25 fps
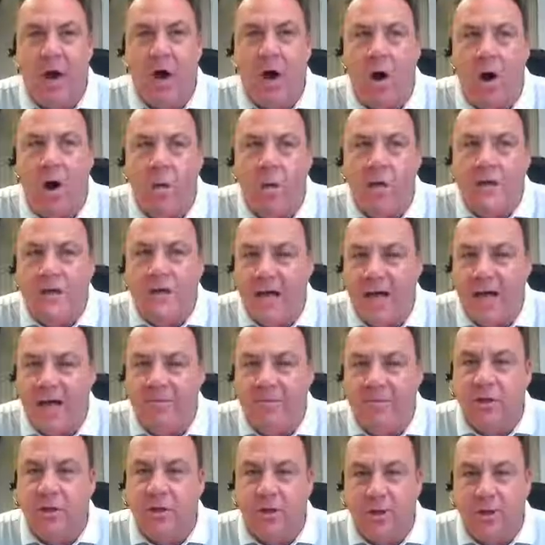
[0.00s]
I always
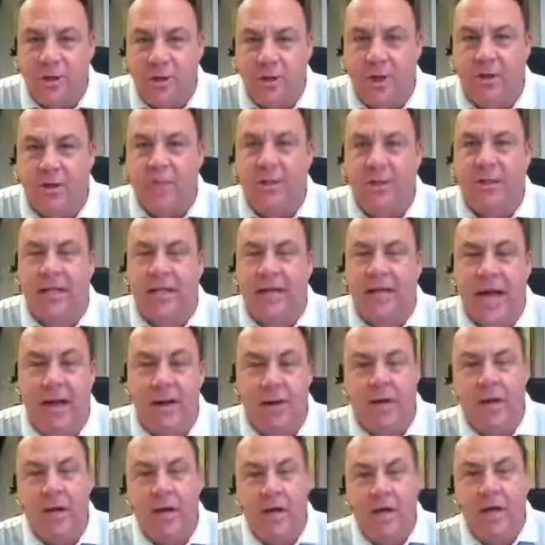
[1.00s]
have to look up the
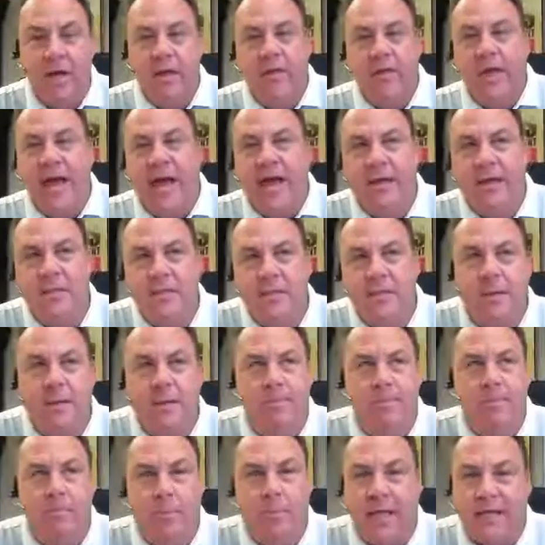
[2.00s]
ladder. That is
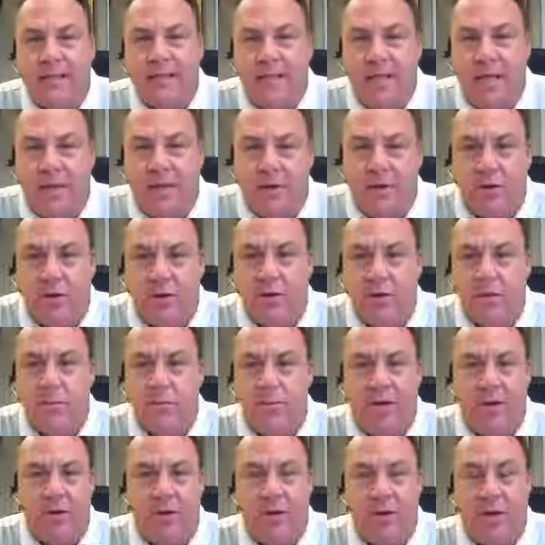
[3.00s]
a blessing and a
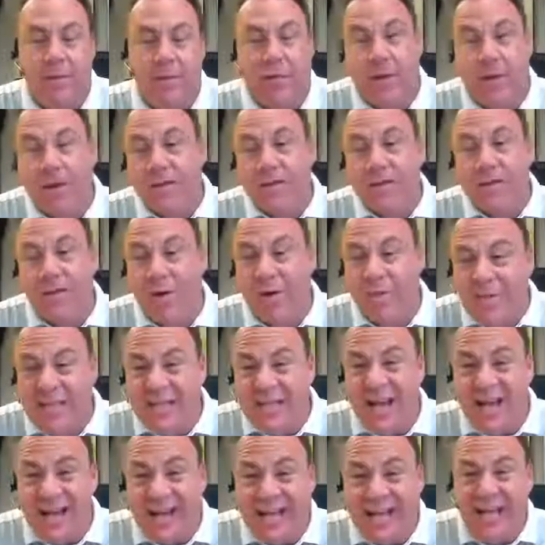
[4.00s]
curse, by the way, because it
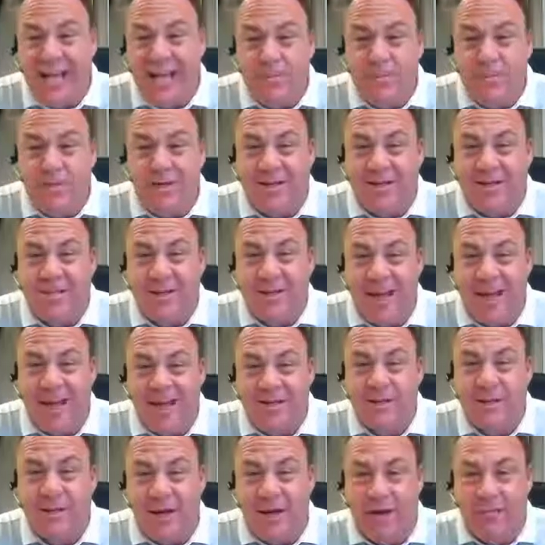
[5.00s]
always kind of keeps you
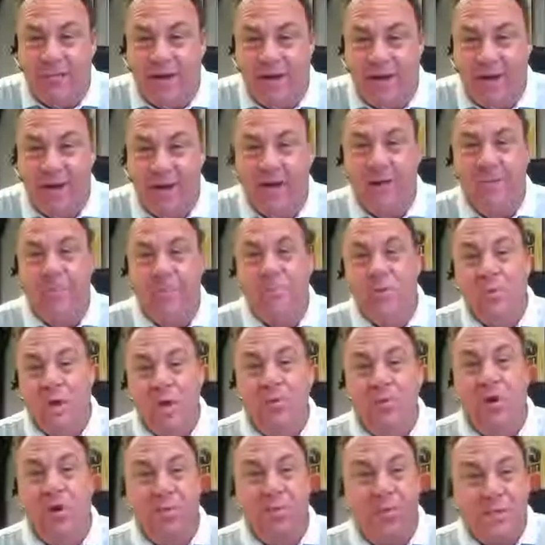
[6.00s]
unsatisfied, right?
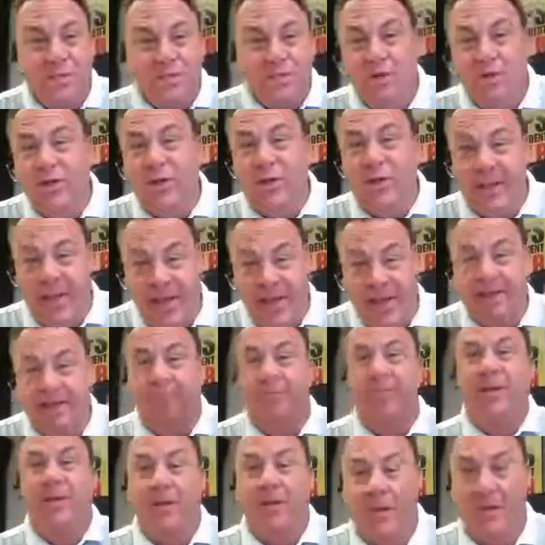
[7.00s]
You're always looking
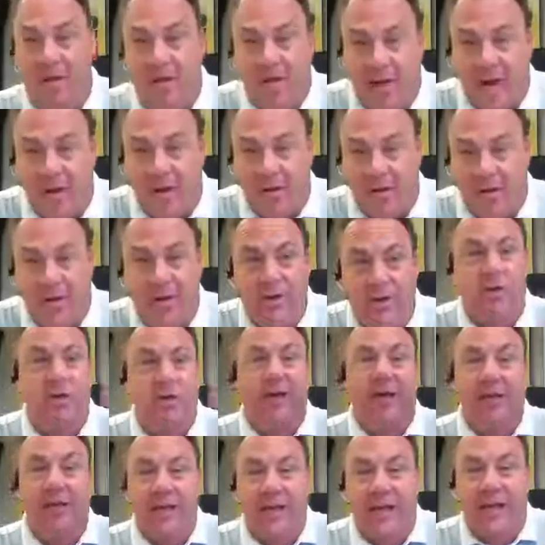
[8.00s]
at the billionaire, or
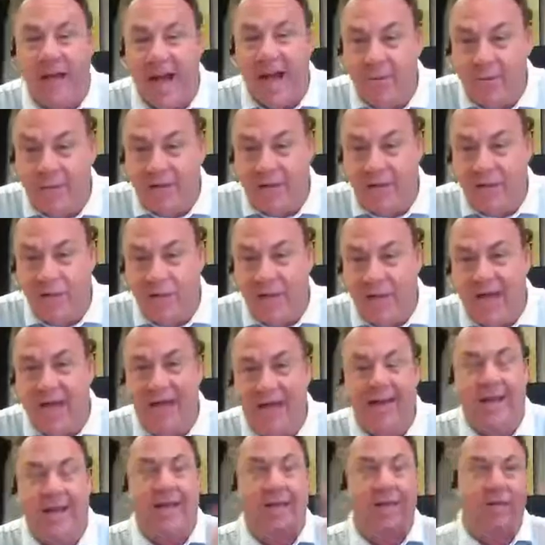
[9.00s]
you're looking at the guy with the
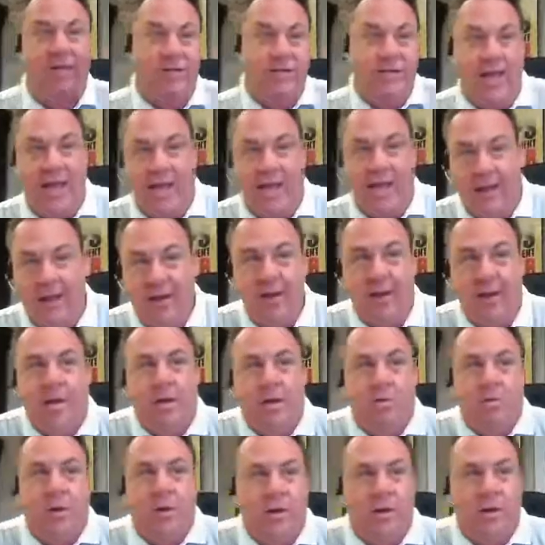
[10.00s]
jet, and you're saying,
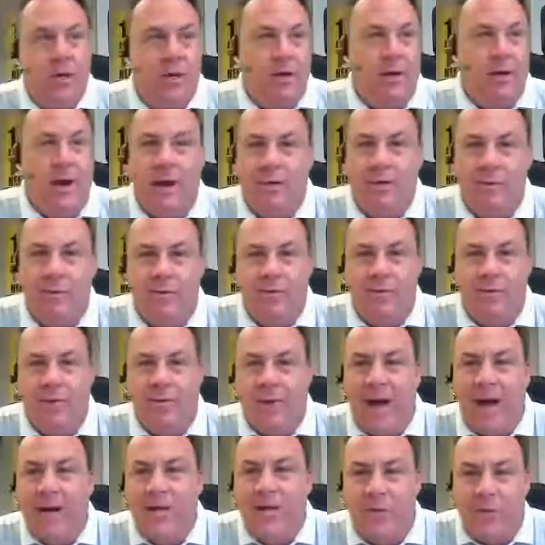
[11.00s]
well, you know,
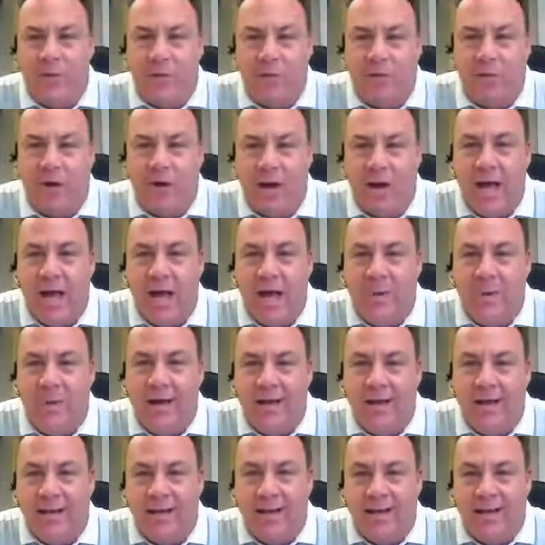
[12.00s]
what am I doing wrong? How
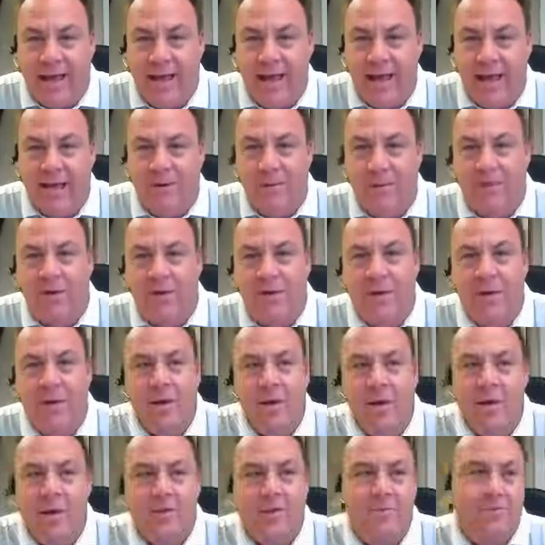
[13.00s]
do I get to that?
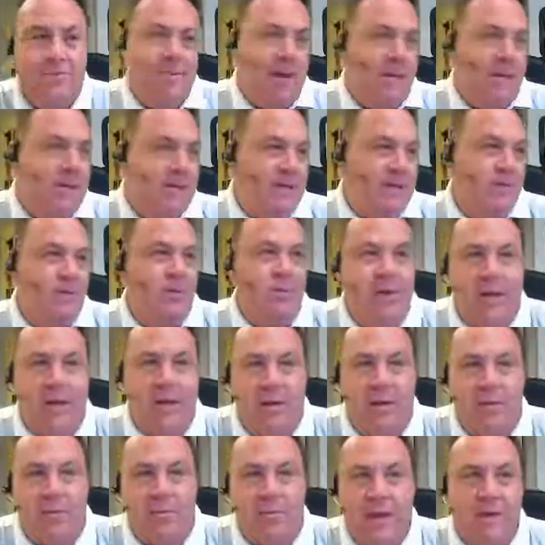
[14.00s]
Where maybe so
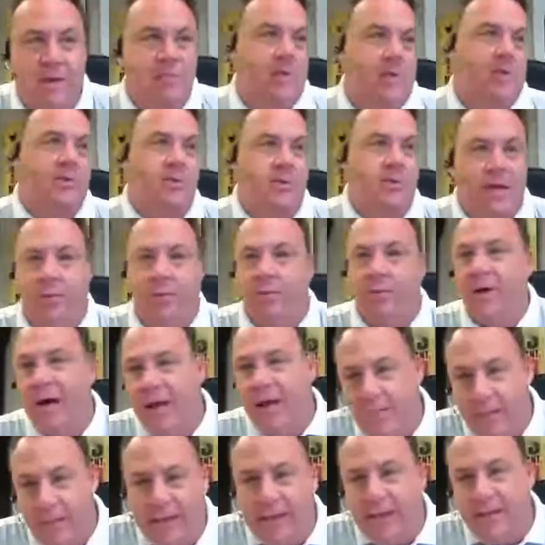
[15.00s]
many other people are saying,
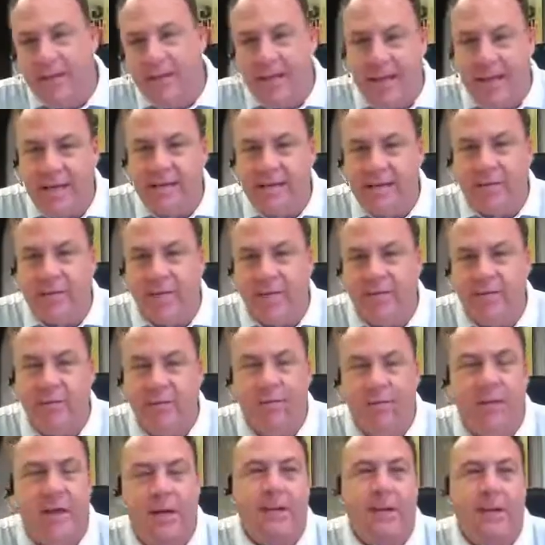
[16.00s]
well, how do I get to his
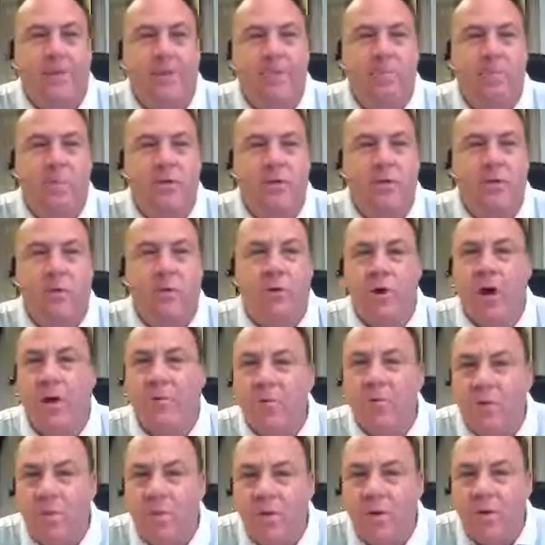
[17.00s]
level? But so
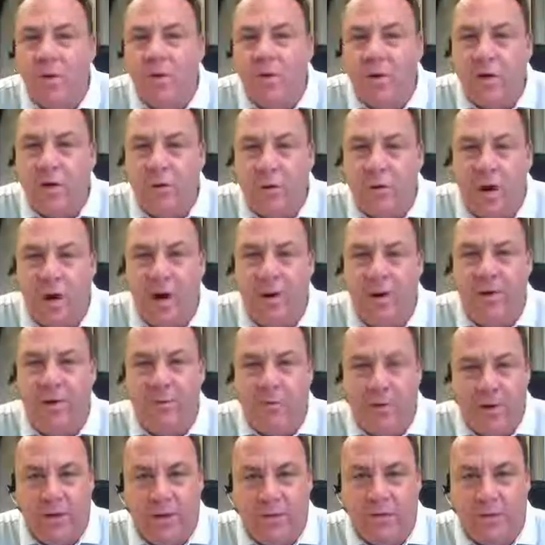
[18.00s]
number one
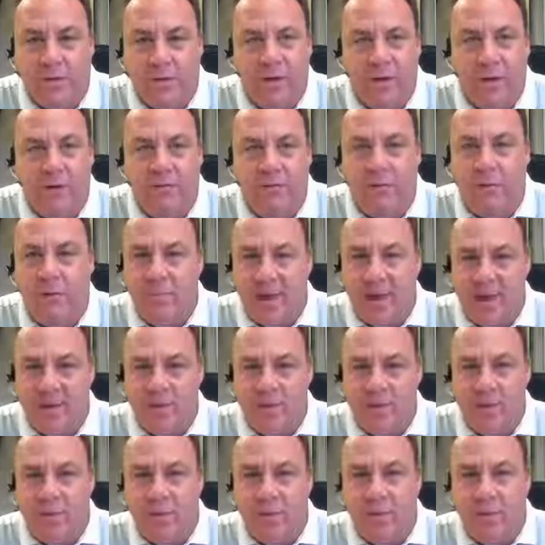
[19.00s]
requirement when you're looking for a
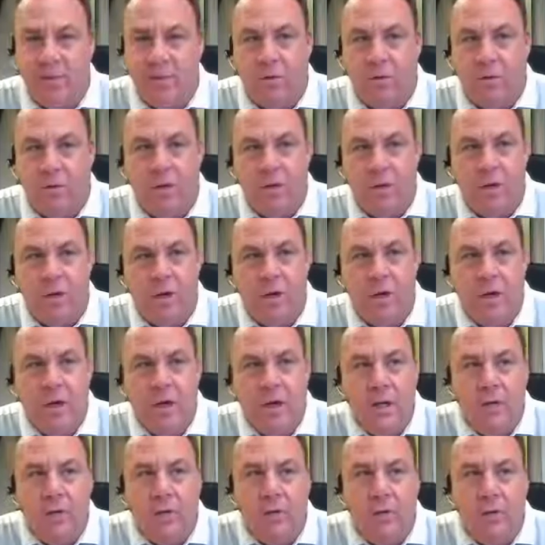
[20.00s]
mentor or
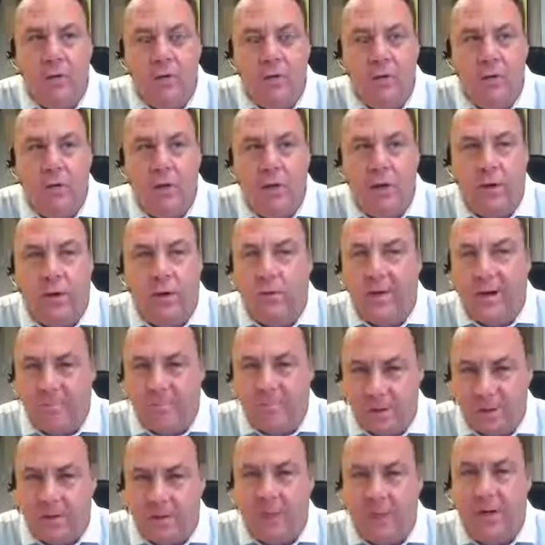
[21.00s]
you know,
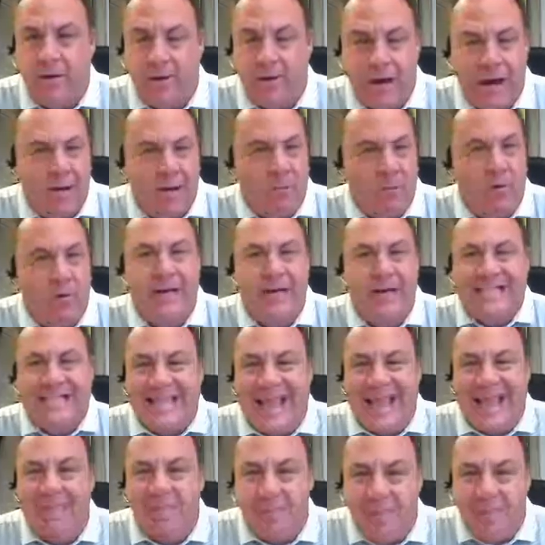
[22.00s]
rebuilding your network
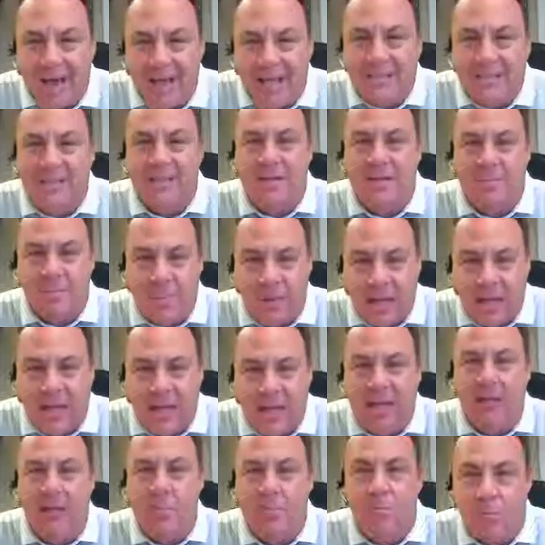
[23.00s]
is they must
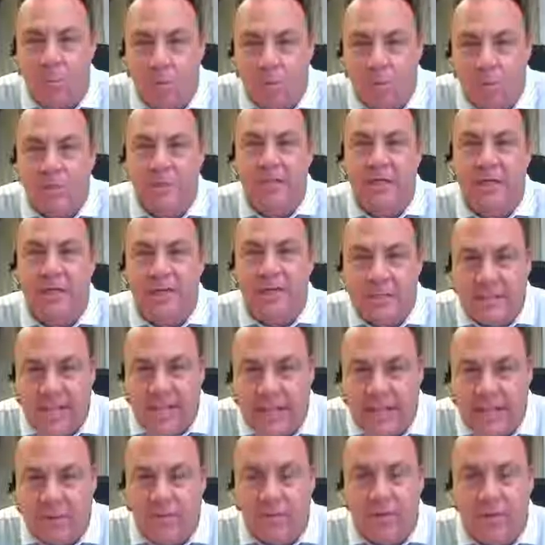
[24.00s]
be more
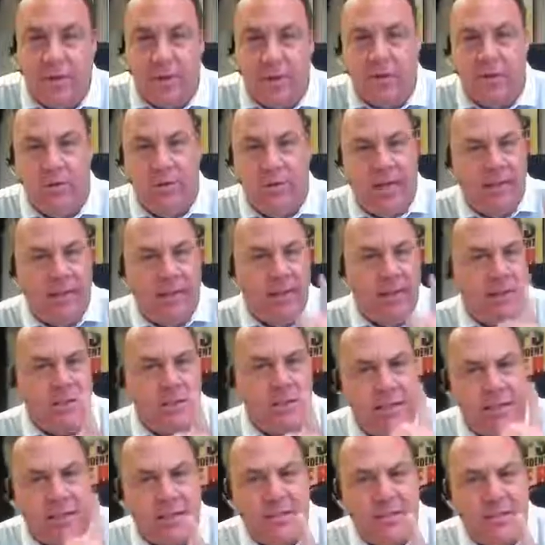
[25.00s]
successful than you. That
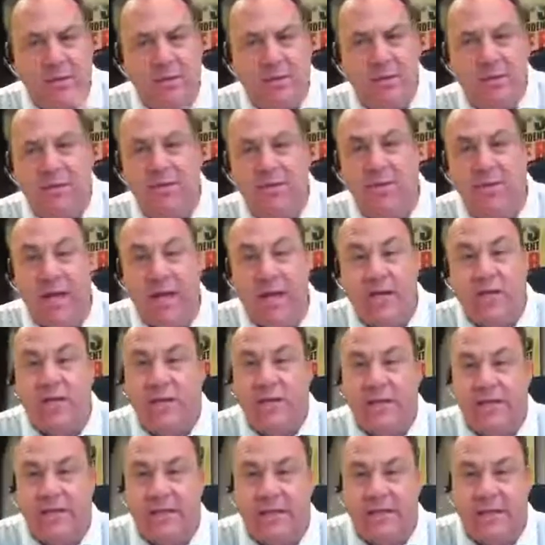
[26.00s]
doesn't necessarily mean
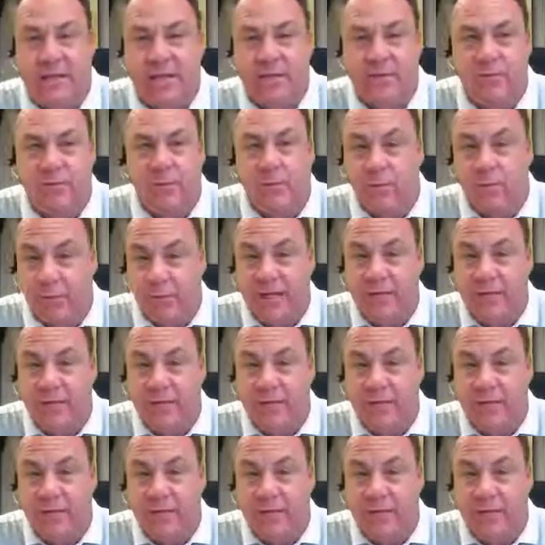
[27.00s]
financially successful.